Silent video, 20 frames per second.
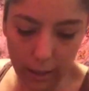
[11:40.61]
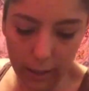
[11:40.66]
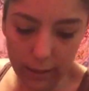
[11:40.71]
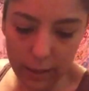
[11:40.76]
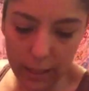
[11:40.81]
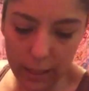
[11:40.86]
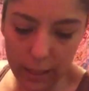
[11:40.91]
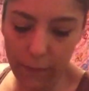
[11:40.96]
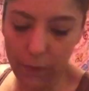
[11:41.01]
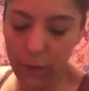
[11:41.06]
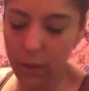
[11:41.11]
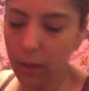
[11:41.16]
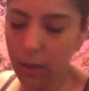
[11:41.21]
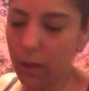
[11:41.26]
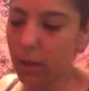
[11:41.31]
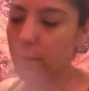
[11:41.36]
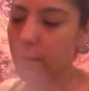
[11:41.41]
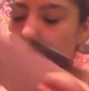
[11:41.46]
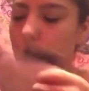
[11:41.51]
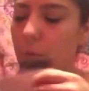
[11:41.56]
Let's see if
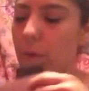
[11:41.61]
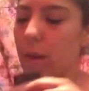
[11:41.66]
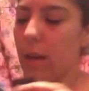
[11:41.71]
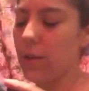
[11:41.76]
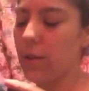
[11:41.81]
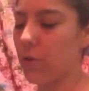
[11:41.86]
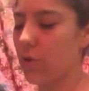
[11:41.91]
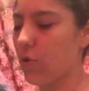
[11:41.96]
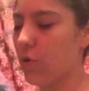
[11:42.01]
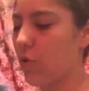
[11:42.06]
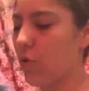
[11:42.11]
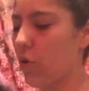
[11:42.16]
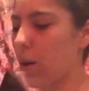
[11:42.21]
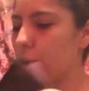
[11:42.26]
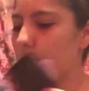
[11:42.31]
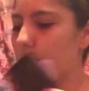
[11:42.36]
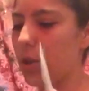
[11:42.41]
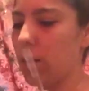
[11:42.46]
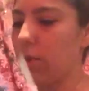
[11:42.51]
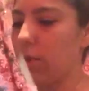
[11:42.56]
the
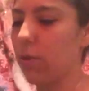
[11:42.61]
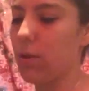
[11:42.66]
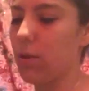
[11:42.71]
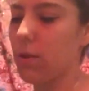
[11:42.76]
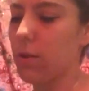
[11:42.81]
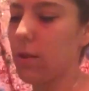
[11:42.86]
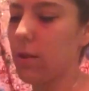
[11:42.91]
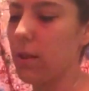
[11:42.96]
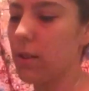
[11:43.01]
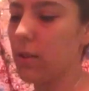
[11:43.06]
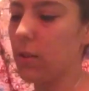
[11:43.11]
instructions